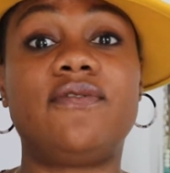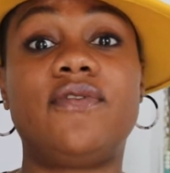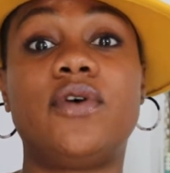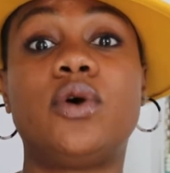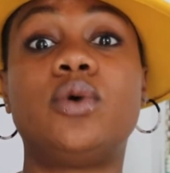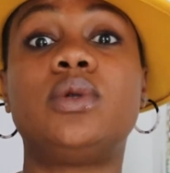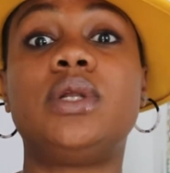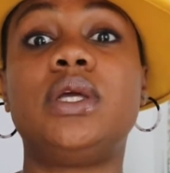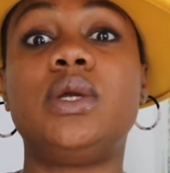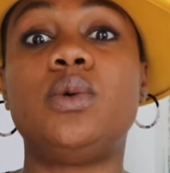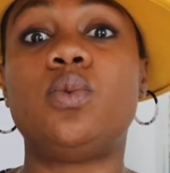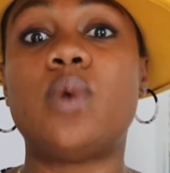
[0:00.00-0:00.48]

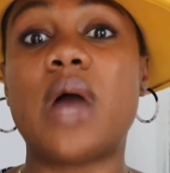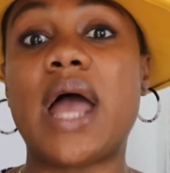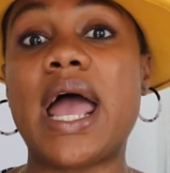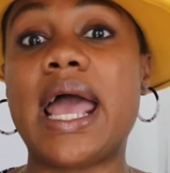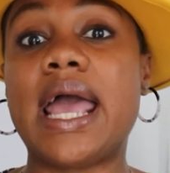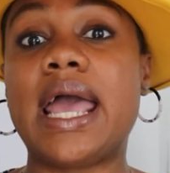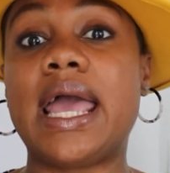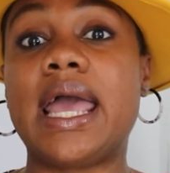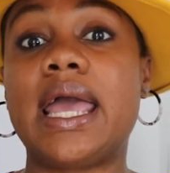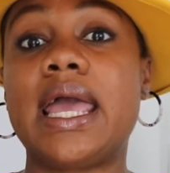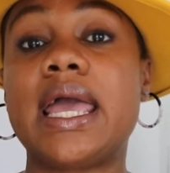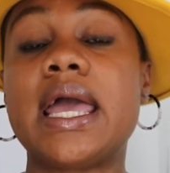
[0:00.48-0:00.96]
phony
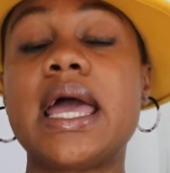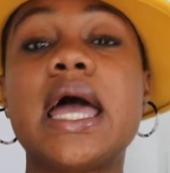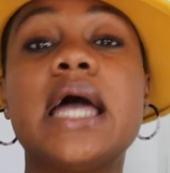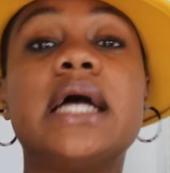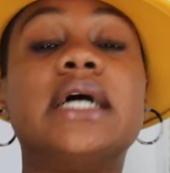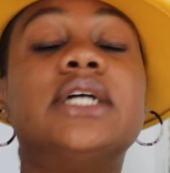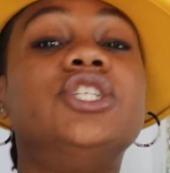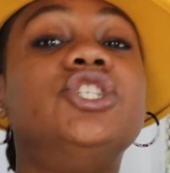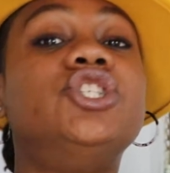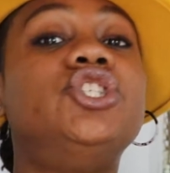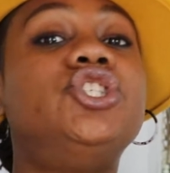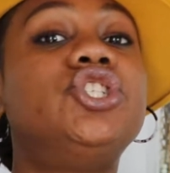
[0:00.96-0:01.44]
way
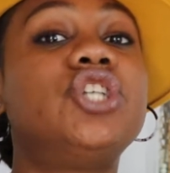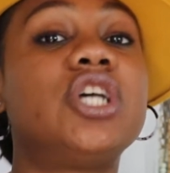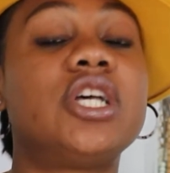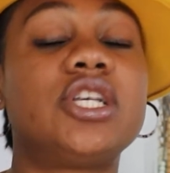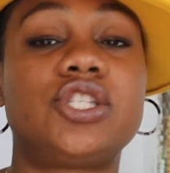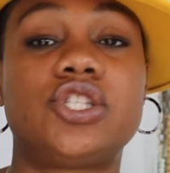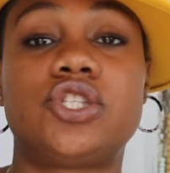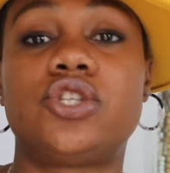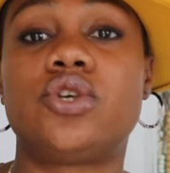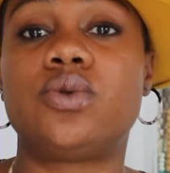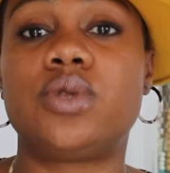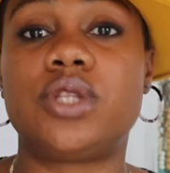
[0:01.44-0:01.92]

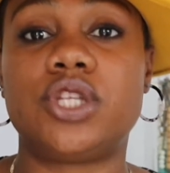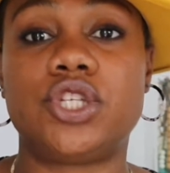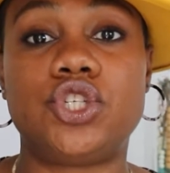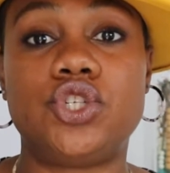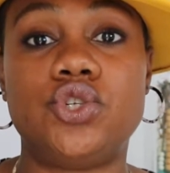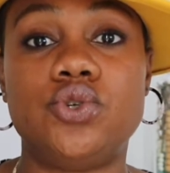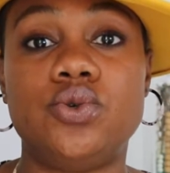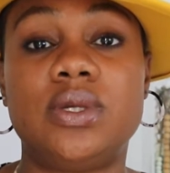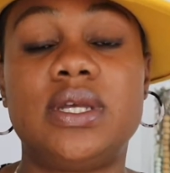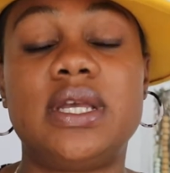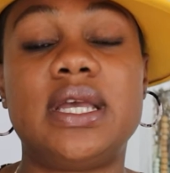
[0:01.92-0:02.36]
just so that you